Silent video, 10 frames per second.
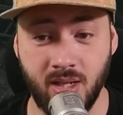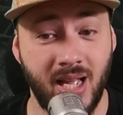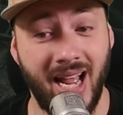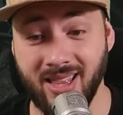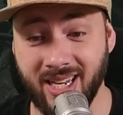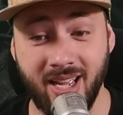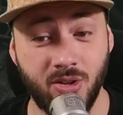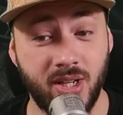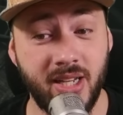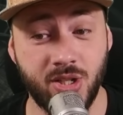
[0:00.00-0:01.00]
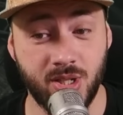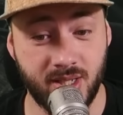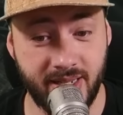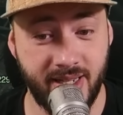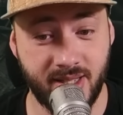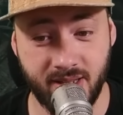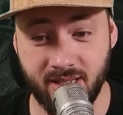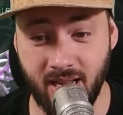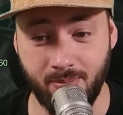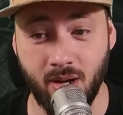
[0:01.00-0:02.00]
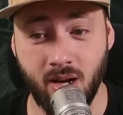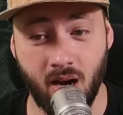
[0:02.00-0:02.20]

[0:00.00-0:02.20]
And the calculation stays the same,